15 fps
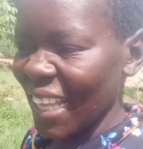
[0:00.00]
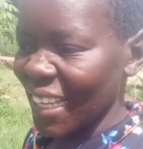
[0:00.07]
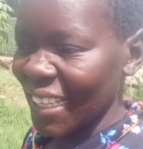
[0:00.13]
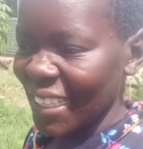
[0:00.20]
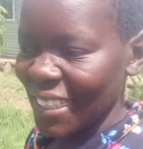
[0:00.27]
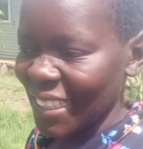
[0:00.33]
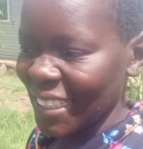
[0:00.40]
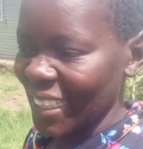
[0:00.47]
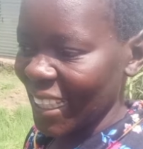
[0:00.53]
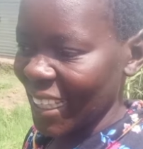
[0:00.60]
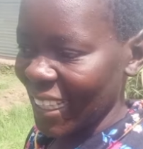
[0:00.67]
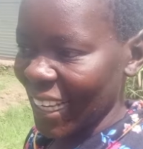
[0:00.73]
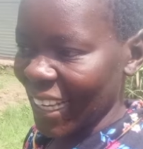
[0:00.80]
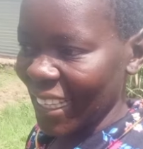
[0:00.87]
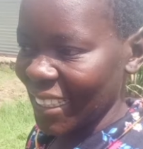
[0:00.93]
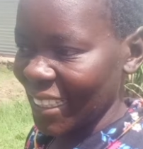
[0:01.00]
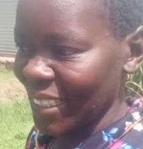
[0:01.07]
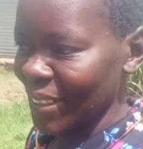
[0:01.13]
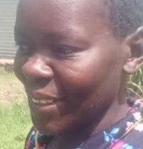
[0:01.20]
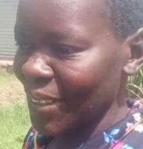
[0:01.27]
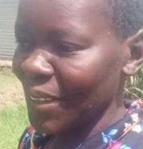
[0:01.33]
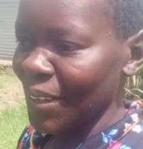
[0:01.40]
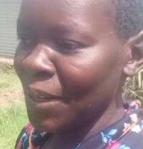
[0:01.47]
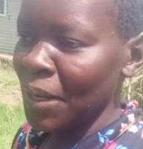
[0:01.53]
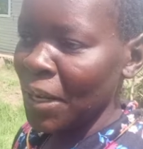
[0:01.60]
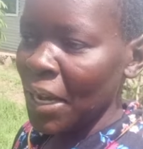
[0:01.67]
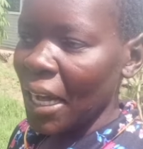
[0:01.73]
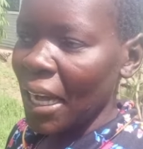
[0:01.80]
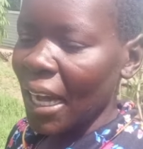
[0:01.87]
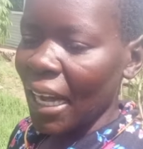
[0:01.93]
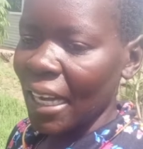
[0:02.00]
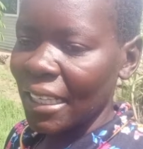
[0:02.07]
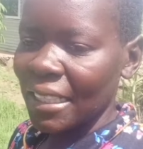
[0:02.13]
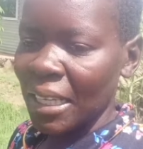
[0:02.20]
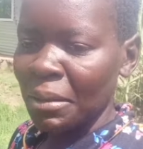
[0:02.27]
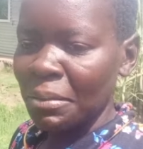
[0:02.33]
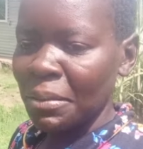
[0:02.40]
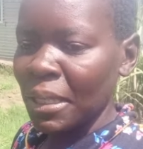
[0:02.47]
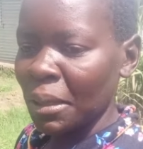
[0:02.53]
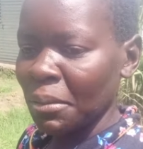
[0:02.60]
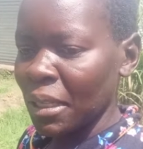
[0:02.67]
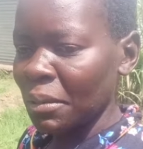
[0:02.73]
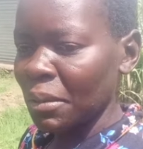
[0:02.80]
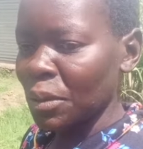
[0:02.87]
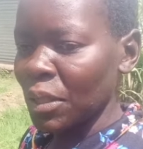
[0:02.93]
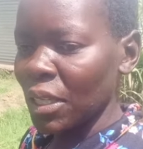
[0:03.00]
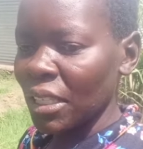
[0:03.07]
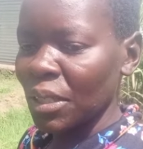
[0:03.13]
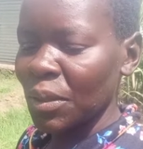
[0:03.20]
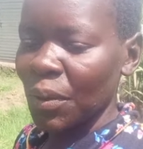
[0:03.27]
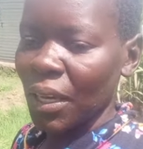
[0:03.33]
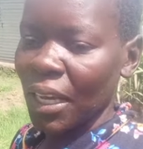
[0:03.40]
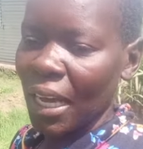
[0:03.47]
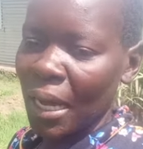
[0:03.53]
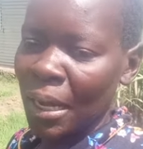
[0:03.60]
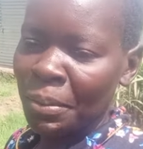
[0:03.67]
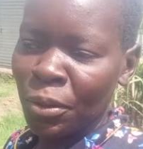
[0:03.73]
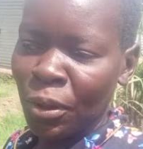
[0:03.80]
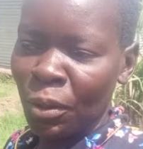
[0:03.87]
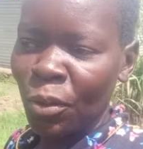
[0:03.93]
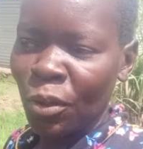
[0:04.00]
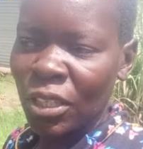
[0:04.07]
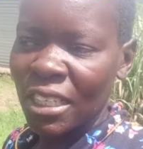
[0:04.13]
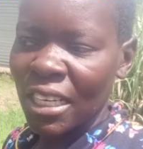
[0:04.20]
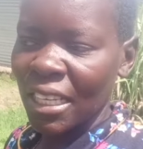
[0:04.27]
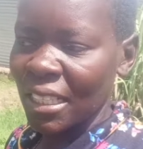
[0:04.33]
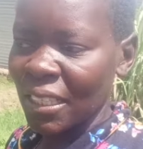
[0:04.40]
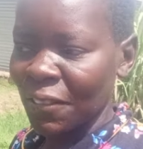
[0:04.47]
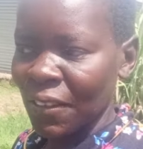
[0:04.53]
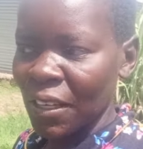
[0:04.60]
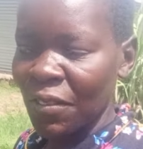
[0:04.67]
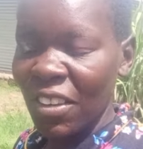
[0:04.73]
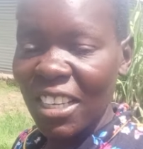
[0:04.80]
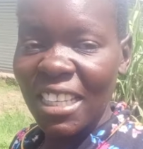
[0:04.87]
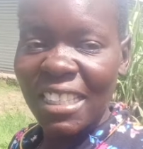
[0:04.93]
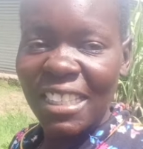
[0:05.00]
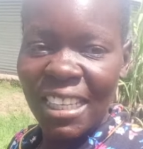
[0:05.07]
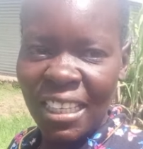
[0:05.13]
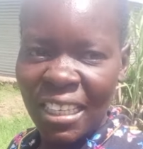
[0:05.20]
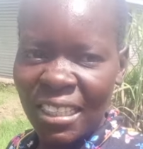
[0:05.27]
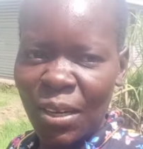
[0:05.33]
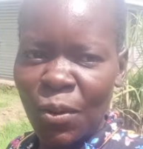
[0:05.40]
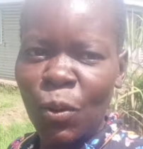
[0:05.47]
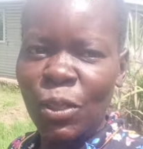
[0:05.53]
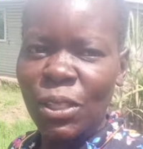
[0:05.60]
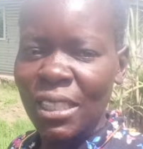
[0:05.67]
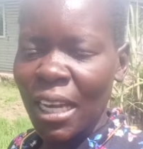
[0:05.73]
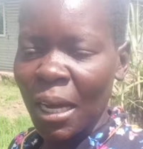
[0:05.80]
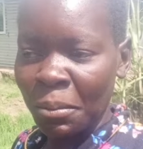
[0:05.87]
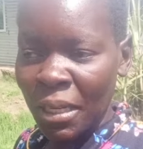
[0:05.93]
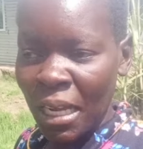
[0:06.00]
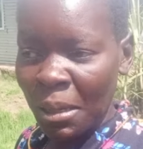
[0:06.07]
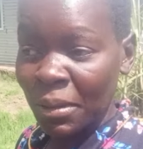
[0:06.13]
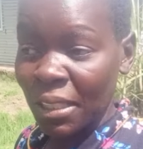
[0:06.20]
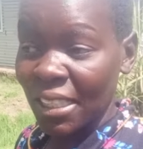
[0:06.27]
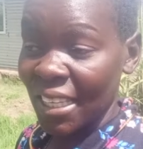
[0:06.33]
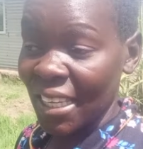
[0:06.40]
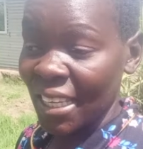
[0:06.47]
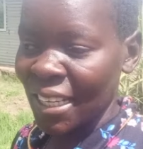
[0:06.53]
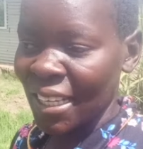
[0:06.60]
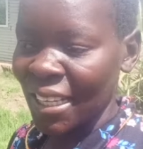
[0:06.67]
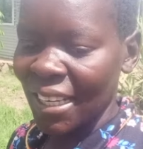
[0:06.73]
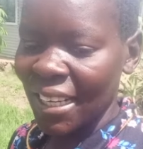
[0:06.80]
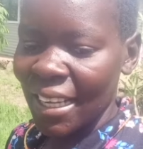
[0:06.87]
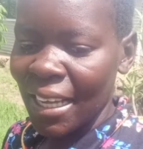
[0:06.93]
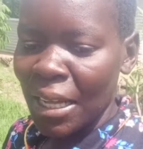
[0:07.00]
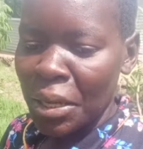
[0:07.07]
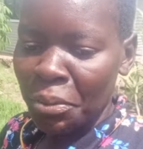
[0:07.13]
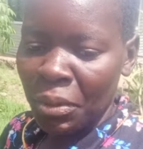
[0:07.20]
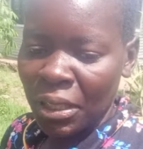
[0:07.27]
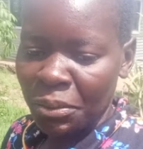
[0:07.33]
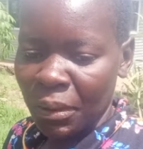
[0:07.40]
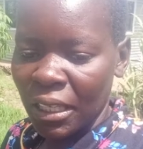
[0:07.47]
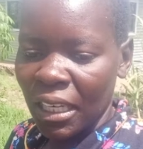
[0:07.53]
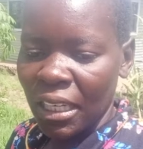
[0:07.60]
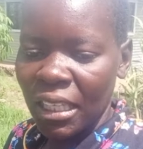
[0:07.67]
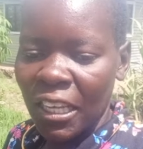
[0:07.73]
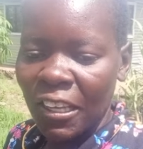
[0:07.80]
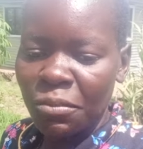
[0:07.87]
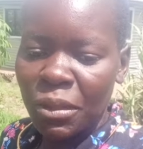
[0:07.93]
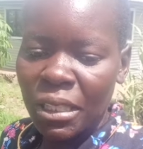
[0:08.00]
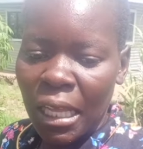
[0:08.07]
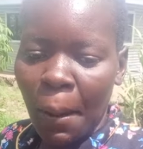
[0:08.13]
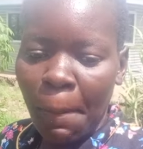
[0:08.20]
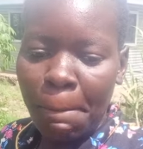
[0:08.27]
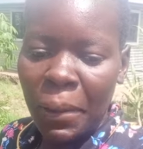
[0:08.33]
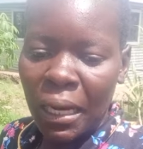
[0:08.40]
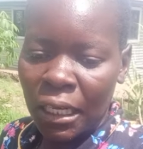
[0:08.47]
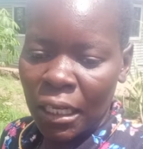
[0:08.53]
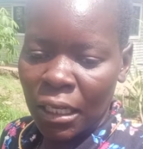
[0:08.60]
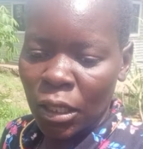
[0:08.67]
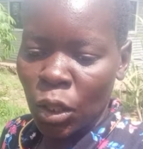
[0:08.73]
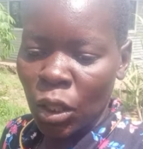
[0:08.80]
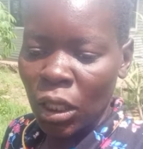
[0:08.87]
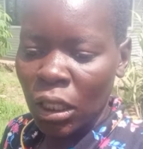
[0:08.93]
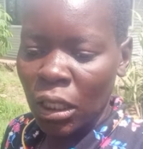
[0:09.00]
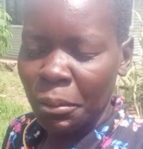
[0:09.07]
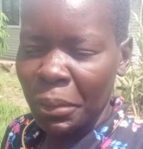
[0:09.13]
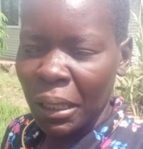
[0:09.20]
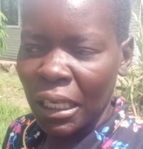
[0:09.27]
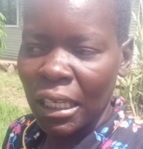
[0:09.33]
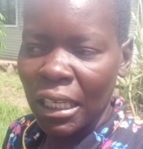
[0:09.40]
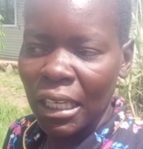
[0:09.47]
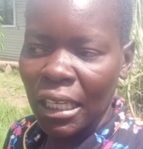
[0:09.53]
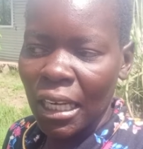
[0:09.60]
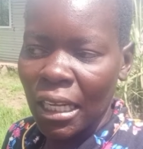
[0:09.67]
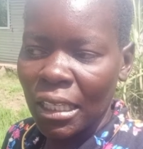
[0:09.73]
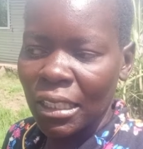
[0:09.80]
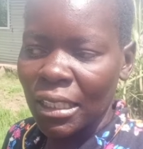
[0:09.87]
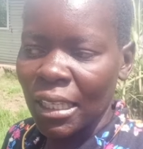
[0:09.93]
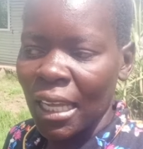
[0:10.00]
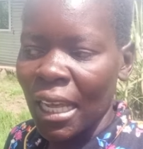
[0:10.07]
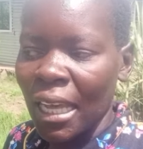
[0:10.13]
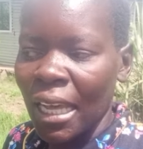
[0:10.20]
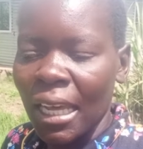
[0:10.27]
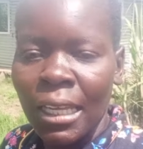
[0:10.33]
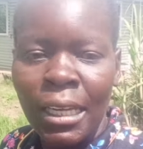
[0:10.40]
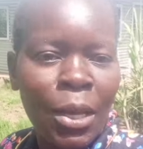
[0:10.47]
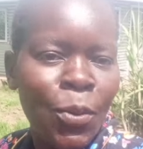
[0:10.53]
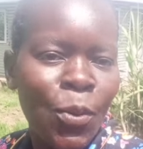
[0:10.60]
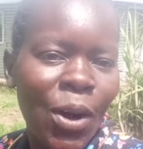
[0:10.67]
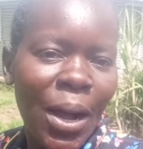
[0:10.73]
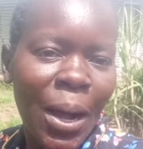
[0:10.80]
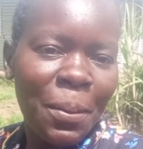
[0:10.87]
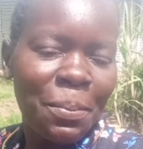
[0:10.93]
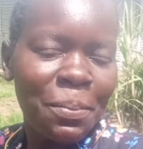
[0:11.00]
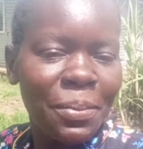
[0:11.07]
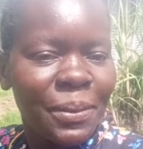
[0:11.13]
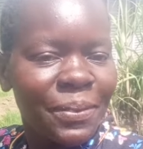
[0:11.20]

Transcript: a lazy day guys you know sometimes you just wake up your body doesn't feel even yesterday night i was damn damn sick but my dad gave me some panadol painkillers and i woke up